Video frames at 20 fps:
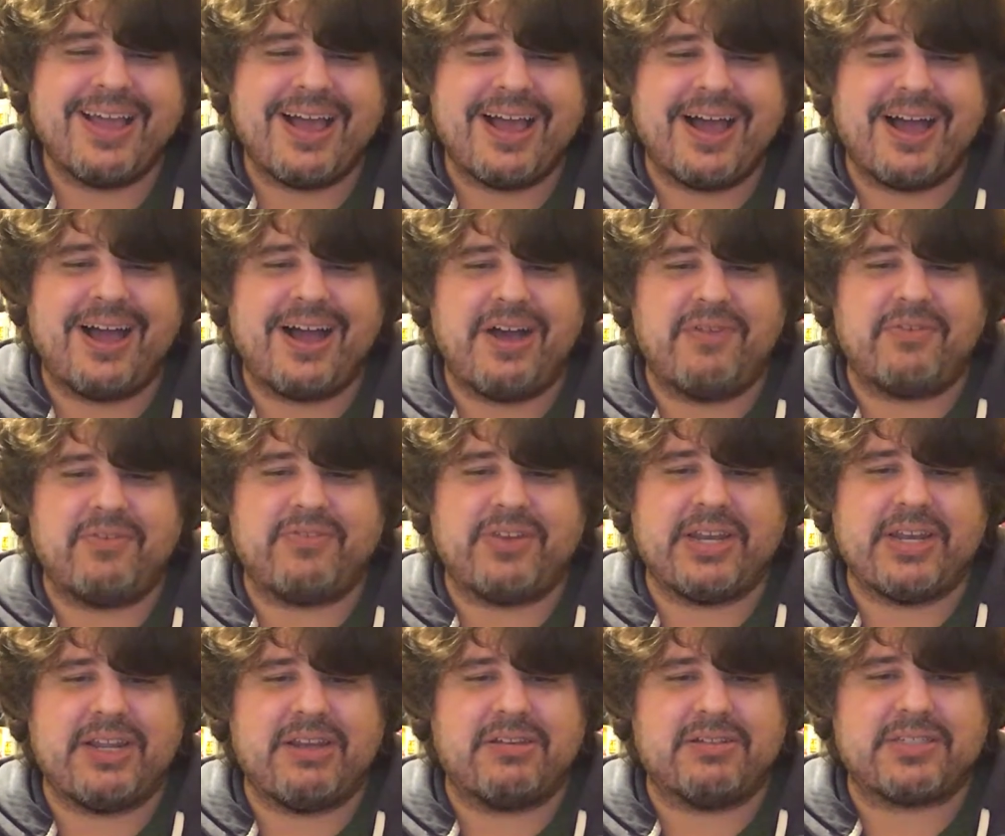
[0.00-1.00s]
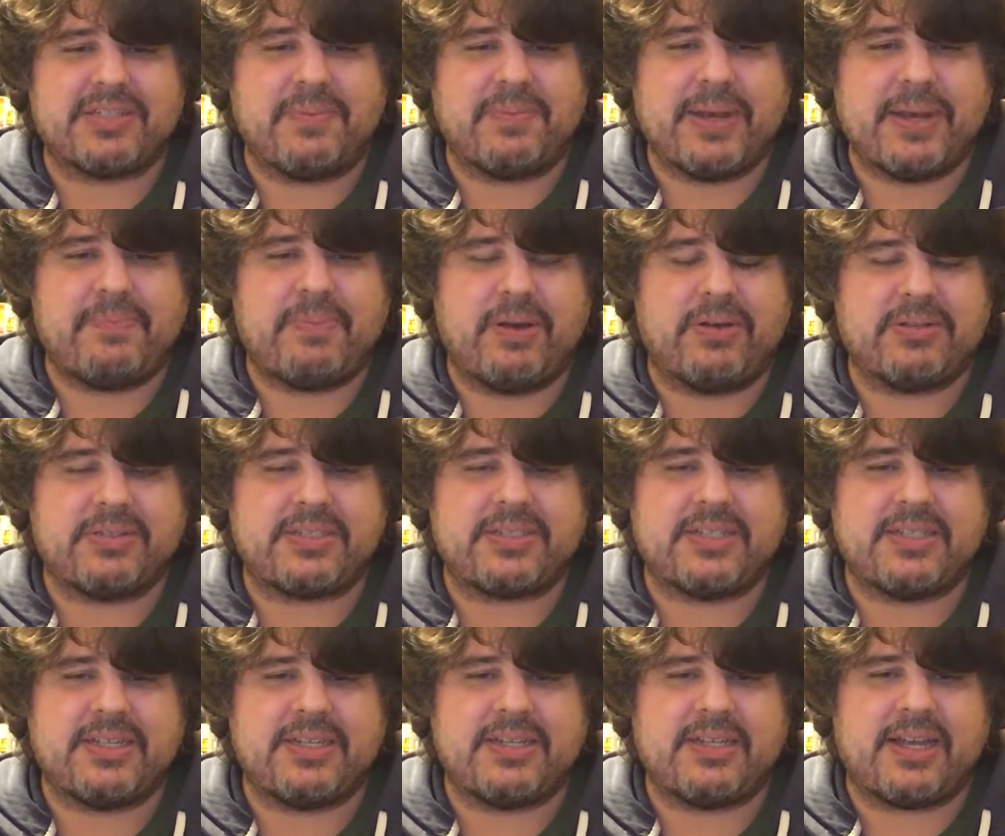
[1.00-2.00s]
of a video somebody
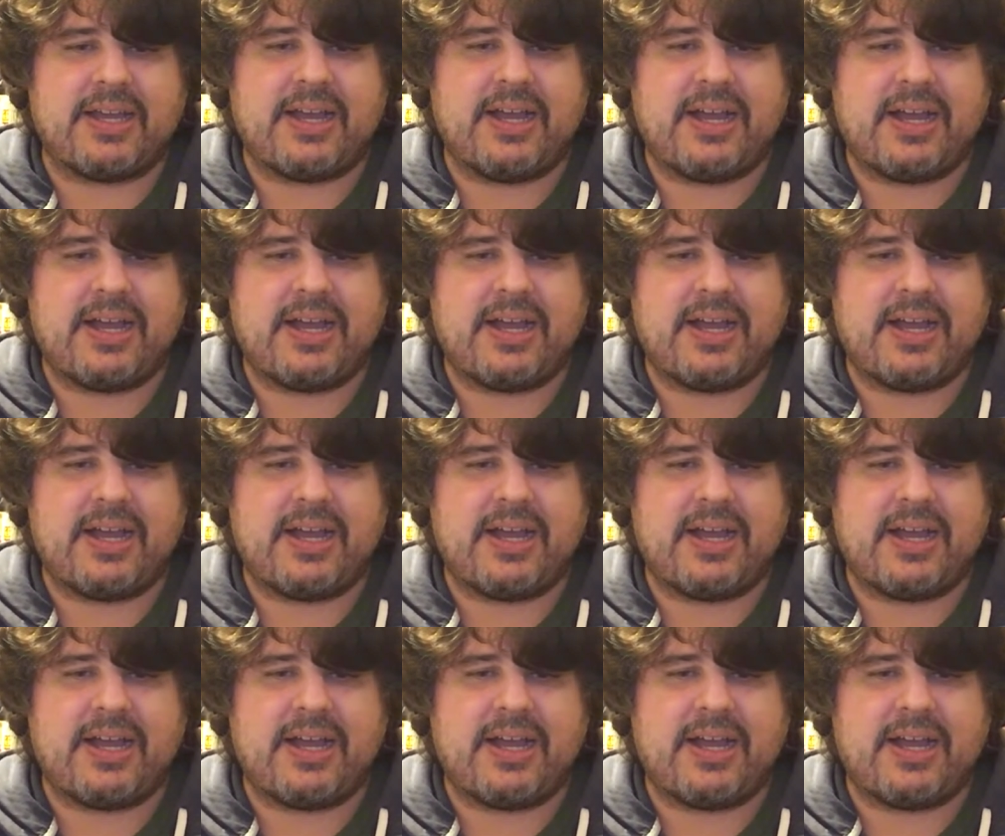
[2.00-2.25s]
posted.